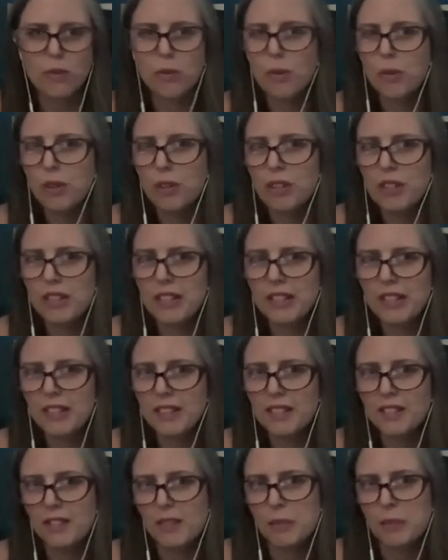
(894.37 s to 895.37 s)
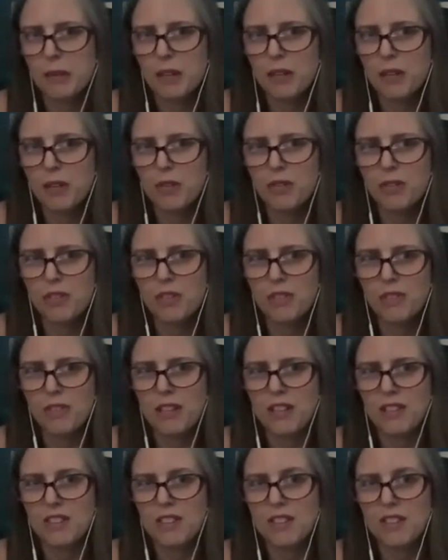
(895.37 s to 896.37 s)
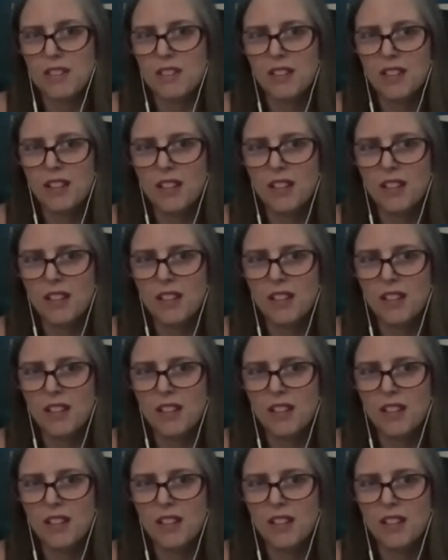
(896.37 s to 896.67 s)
or it's about the fact that